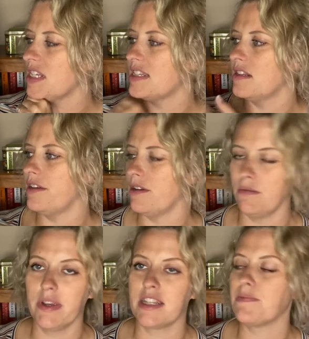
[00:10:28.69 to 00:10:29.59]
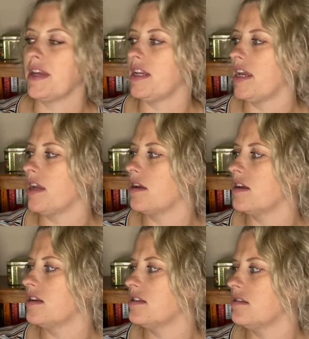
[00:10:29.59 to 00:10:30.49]
you know, explaining
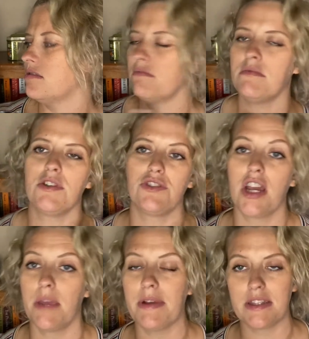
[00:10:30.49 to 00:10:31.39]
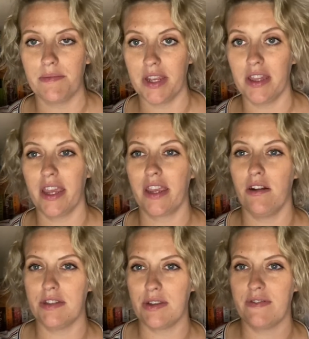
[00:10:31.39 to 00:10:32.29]
or talking about something that can
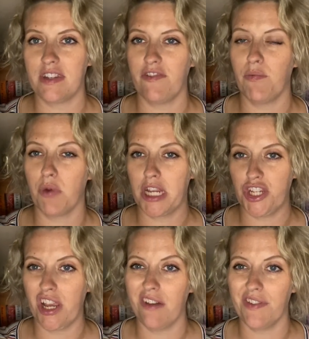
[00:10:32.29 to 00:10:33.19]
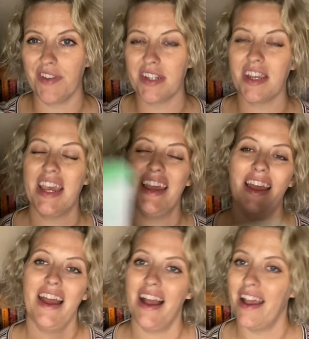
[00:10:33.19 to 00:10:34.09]
also have stuff branching off of it.
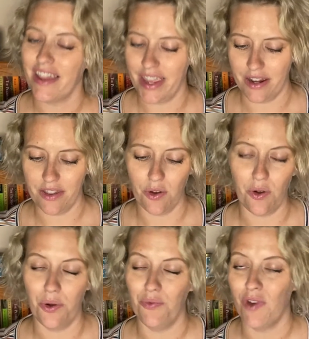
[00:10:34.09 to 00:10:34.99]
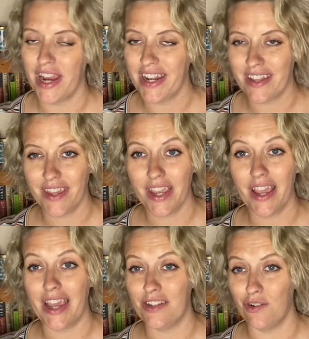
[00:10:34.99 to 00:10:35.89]
Again, the whole writing thing,
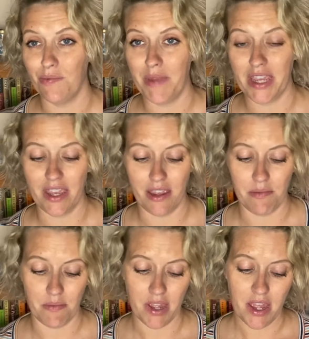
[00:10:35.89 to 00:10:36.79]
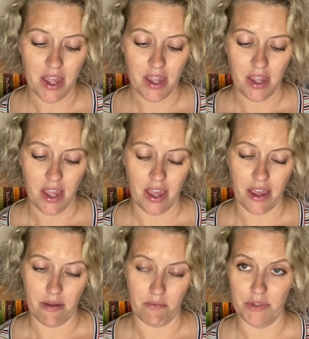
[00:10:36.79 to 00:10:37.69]
I don't make him
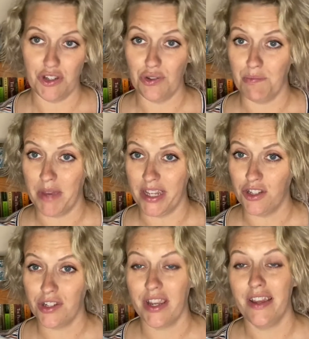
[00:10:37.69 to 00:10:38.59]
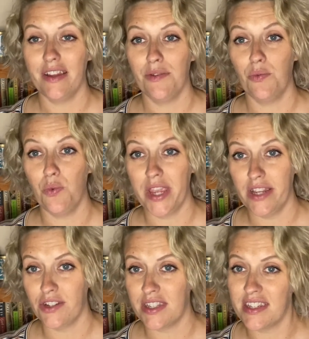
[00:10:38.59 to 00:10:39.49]
um, do much we
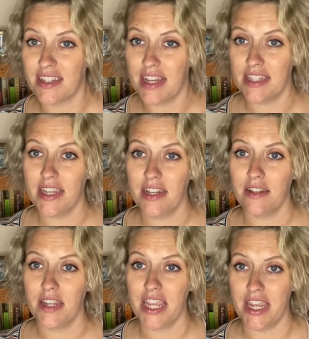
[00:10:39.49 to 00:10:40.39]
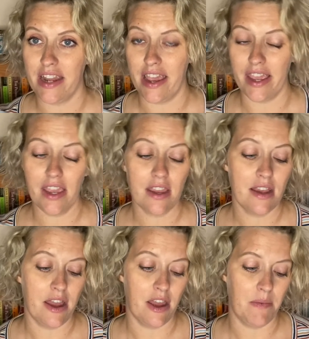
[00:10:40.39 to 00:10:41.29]
just discuss it, he and I,
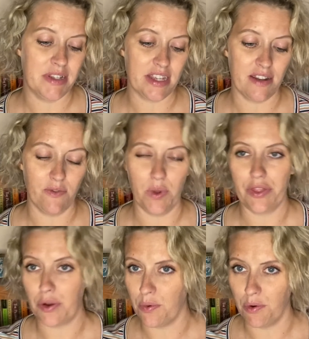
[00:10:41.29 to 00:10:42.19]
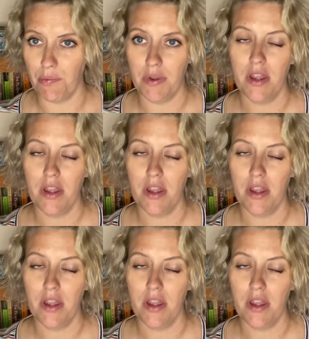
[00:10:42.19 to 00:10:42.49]
um, instead of with a group.